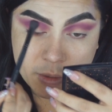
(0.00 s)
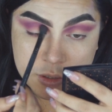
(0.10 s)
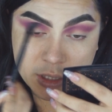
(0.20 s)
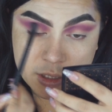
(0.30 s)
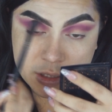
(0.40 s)
I'm
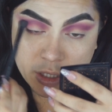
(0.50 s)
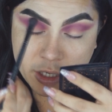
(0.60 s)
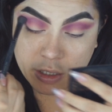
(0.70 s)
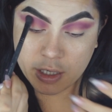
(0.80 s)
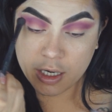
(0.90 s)
using
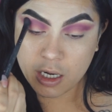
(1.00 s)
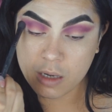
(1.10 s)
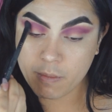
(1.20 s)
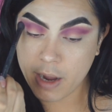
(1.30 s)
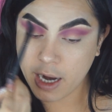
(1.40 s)
circular
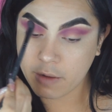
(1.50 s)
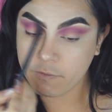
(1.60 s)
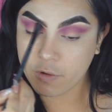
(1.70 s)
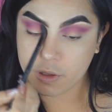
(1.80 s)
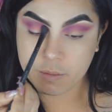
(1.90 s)
and back
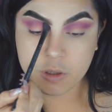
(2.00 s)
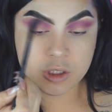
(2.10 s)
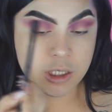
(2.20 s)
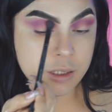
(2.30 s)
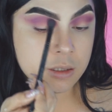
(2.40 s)
and forth
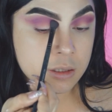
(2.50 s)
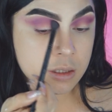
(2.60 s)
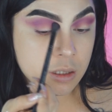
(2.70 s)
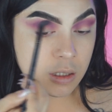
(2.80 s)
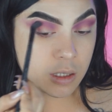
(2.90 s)
motions.